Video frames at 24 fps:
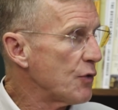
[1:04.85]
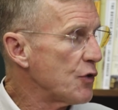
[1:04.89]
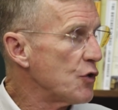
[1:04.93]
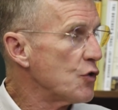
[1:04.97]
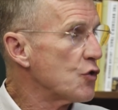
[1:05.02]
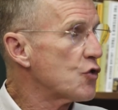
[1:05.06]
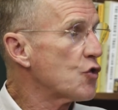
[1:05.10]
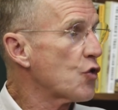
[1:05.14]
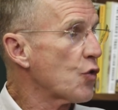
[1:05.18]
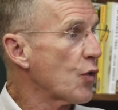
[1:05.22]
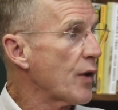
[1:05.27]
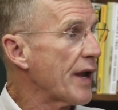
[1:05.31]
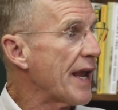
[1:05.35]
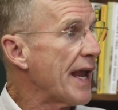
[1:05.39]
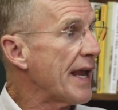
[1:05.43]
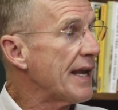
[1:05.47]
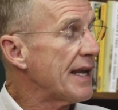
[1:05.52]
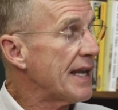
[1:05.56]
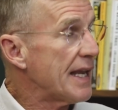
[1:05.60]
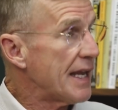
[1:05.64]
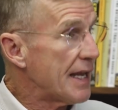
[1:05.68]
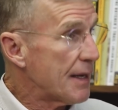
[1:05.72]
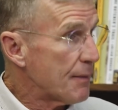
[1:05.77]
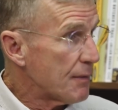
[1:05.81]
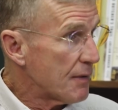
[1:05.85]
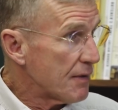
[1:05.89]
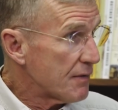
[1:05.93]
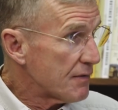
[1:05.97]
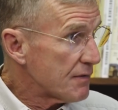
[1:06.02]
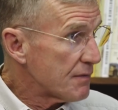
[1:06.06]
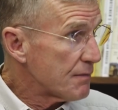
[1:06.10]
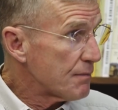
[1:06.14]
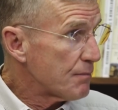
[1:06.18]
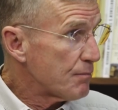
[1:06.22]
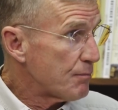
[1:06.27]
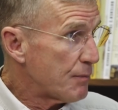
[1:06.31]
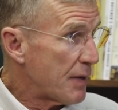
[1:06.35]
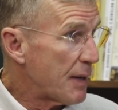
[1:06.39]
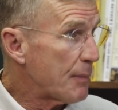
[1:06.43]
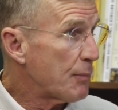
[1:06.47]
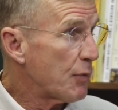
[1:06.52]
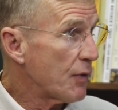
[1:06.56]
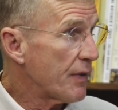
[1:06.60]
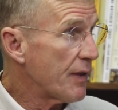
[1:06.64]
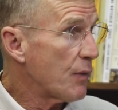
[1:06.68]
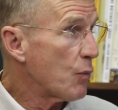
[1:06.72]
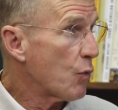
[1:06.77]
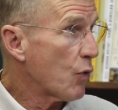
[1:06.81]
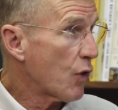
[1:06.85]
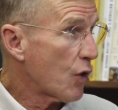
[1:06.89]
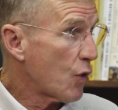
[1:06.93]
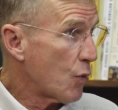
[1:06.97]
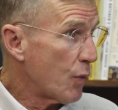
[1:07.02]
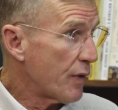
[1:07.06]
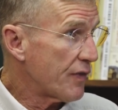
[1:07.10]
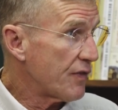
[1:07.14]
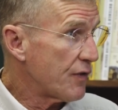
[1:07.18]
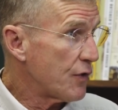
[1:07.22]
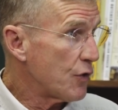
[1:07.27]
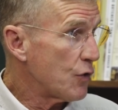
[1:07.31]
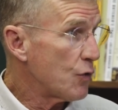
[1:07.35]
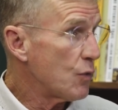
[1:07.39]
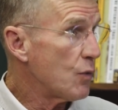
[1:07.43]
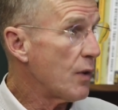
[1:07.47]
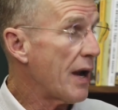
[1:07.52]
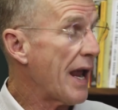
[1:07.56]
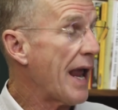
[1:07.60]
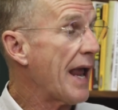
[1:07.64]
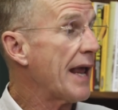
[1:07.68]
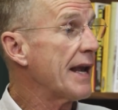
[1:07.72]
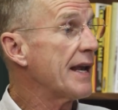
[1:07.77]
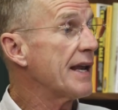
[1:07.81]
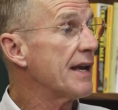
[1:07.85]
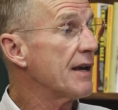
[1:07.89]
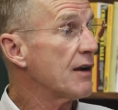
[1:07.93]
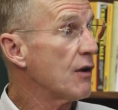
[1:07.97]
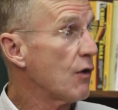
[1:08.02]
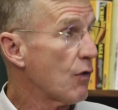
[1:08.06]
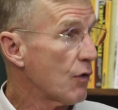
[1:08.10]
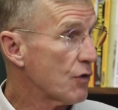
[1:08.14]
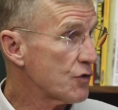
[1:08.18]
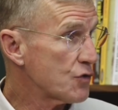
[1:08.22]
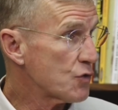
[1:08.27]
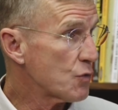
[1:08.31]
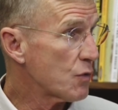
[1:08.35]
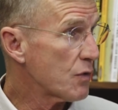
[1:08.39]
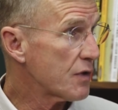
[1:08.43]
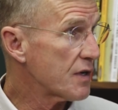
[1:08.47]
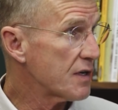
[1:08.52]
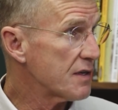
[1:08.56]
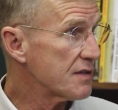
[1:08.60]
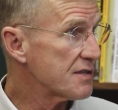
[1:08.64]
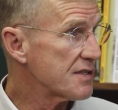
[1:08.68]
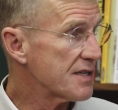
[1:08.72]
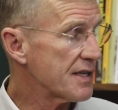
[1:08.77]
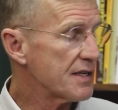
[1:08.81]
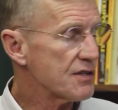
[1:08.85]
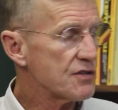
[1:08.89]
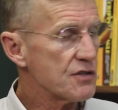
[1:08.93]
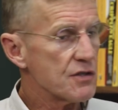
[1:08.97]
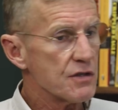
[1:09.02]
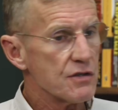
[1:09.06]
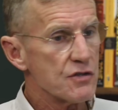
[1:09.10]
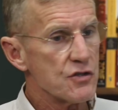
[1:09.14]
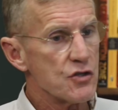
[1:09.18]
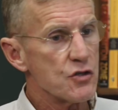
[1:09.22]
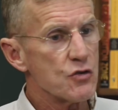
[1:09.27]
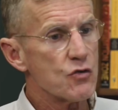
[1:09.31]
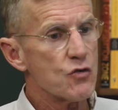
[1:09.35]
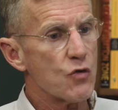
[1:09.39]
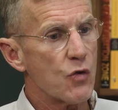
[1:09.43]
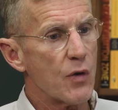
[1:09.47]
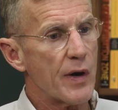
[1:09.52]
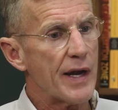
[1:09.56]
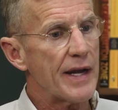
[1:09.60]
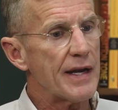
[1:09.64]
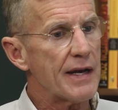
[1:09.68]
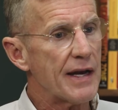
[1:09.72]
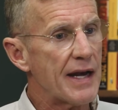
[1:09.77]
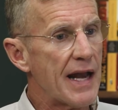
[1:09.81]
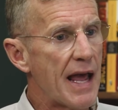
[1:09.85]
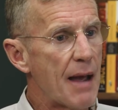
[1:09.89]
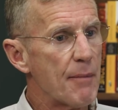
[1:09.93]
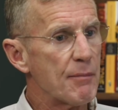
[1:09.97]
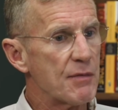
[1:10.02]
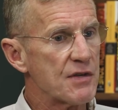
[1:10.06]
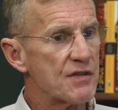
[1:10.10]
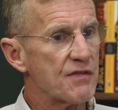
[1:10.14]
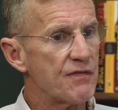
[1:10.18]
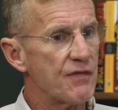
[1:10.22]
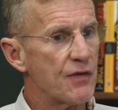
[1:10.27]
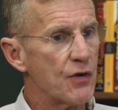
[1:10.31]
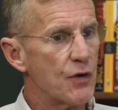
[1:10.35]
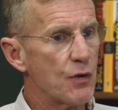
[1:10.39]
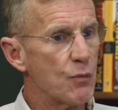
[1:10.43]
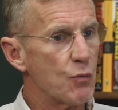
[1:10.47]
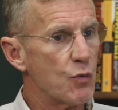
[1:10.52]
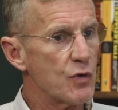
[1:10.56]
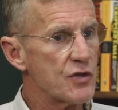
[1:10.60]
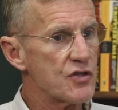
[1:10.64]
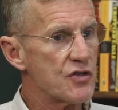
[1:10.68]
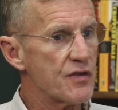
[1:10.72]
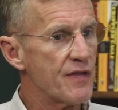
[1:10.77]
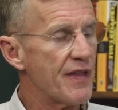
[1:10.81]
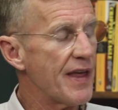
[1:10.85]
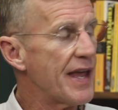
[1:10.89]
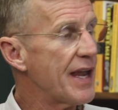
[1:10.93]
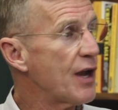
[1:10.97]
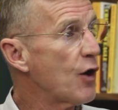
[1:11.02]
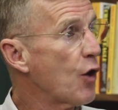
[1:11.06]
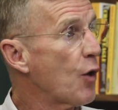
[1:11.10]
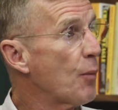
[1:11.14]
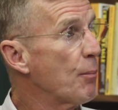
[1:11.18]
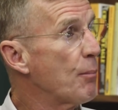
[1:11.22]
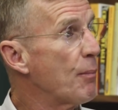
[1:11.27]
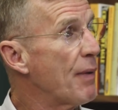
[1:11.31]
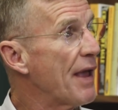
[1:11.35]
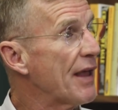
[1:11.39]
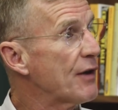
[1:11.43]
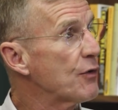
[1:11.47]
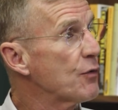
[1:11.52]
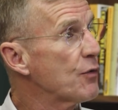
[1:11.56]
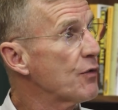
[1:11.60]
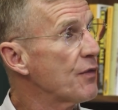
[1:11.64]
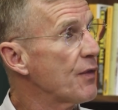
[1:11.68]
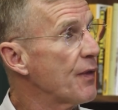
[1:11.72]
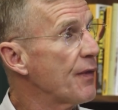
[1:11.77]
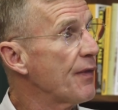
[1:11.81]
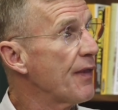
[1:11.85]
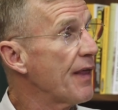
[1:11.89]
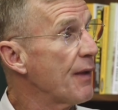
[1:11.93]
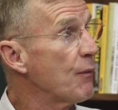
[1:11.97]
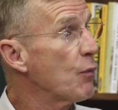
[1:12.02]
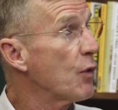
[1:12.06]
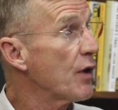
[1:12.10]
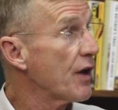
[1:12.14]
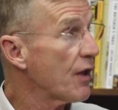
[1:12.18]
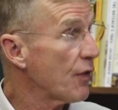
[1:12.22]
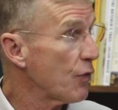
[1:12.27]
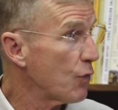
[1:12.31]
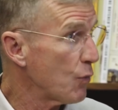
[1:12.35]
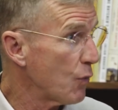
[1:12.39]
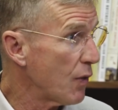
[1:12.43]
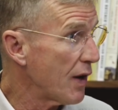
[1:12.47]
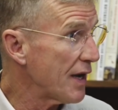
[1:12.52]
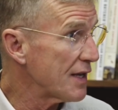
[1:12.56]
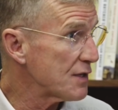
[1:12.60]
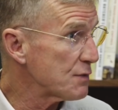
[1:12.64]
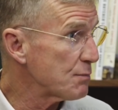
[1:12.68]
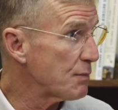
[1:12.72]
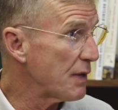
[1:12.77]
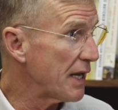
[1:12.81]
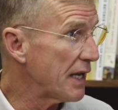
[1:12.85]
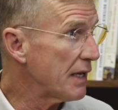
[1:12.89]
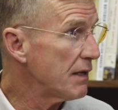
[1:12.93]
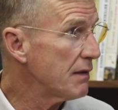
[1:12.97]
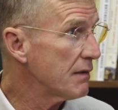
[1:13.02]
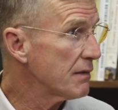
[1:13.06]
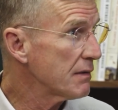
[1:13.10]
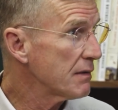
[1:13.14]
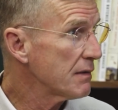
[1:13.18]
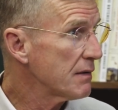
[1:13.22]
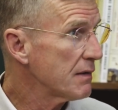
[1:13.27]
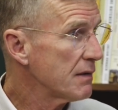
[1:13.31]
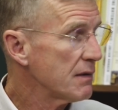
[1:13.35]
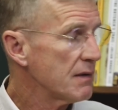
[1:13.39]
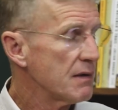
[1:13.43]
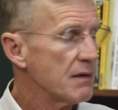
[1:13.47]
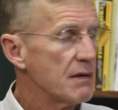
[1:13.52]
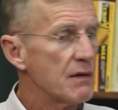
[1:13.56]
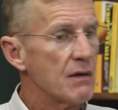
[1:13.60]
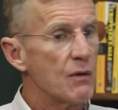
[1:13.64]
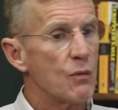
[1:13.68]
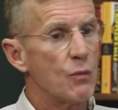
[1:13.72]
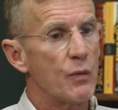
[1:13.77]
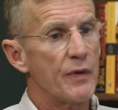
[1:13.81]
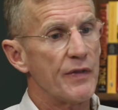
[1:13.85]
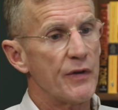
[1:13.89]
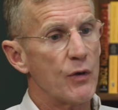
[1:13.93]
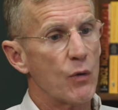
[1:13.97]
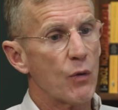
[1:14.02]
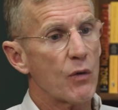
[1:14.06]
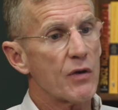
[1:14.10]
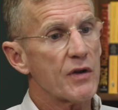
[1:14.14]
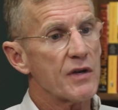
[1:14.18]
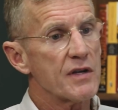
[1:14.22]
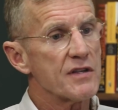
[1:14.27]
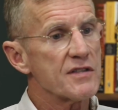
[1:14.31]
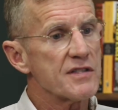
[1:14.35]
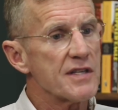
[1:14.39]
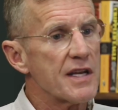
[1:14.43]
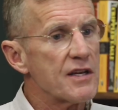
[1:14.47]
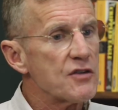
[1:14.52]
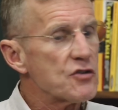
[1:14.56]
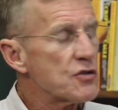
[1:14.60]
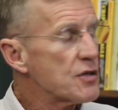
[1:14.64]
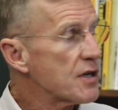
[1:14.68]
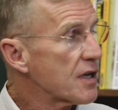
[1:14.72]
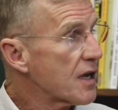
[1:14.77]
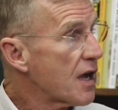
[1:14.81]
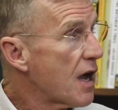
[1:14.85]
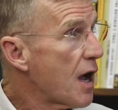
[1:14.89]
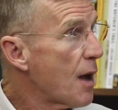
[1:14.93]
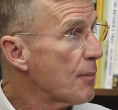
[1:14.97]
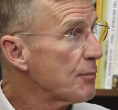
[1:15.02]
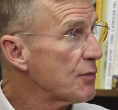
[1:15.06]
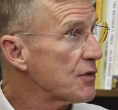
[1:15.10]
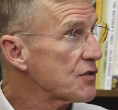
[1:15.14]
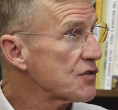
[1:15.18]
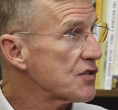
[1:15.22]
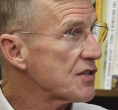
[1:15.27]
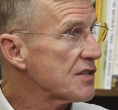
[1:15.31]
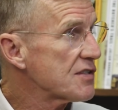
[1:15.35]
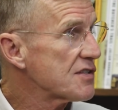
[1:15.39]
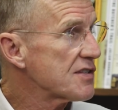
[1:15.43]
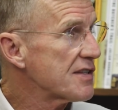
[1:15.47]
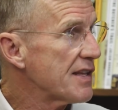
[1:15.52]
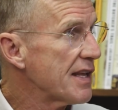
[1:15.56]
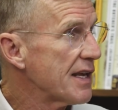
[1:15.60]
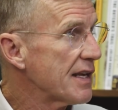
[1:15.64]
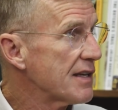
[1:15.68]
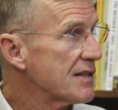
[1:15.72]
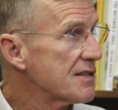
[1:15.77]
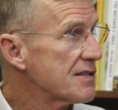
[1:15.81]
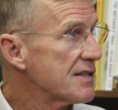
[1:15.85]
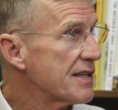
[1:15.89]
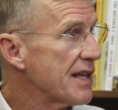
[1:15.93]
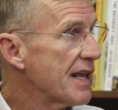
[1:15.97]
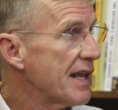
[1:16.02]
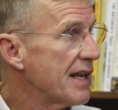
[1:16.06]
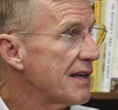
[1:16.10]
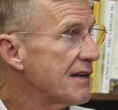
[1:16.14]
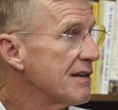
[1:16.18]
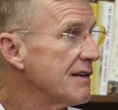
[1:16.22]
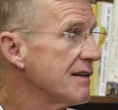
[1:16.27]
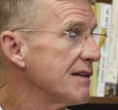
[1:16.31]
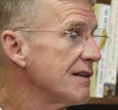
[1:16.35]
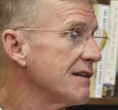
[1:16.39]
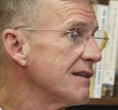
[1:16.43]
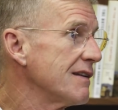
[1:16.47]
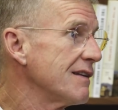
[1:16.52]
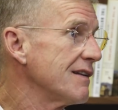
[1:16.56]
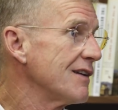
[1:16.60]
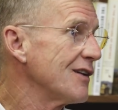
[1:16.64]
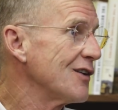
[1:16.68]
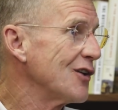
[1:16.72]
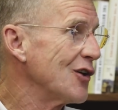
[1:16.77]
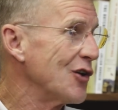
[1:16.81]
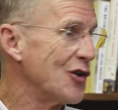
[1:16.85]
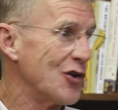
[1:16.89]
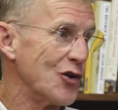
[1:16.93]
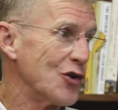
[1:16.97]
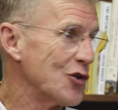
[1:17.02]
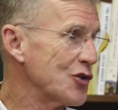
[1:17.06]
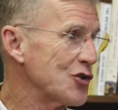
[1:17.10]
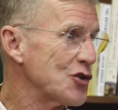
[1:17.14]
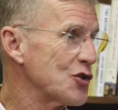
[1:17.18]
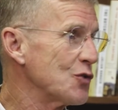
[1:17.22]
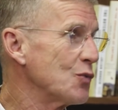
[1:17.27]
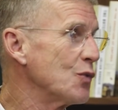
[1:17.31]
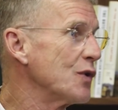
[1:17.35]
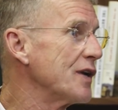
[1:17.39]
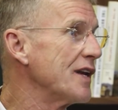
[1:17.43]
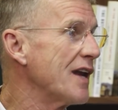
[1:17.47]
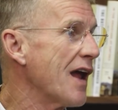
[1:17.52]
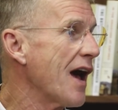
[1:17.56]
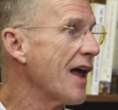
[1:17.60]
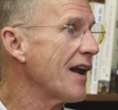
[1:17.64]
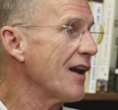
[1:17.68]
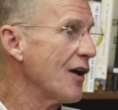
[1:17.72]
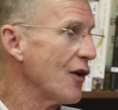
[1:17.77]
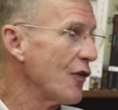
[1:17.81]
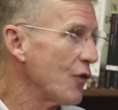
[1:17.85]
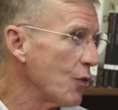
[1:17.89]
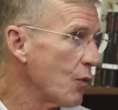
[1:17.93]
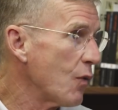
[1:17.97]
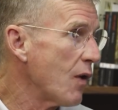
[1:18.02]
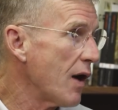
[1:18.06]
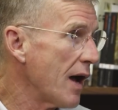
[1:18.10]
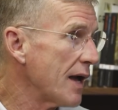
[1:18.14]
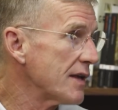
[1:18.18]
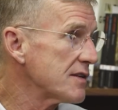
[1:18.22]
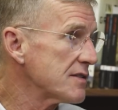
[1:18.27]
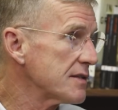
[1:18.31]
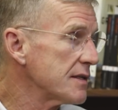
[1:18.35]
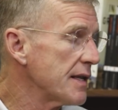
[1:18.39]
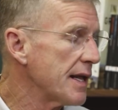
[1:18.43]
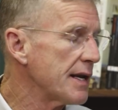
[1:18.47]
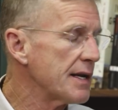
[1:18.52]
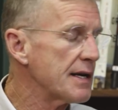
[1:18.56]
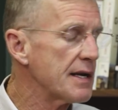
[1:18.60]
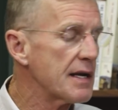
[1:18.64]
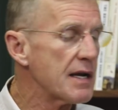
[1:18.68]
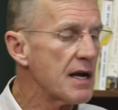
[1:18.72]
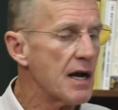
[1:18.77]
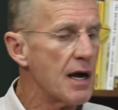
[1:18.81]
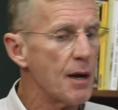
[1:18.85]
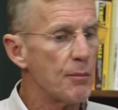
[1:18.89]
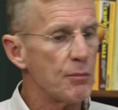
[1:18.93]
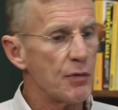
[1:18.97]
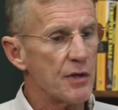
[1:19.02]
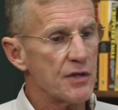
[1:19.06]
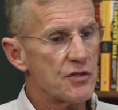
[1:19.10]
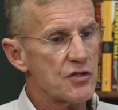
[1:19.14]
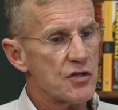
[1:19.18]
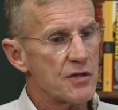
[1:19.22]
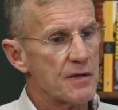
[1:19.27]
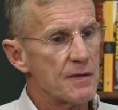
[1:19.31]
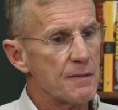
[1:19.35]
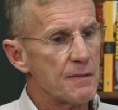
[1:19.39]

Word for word: You create in people that work with you, and in larger organizations, you create an atmosphere in which they are better than they would otherwise be. When the organization accomplishes things that inertia would not otherwise let it accomplish.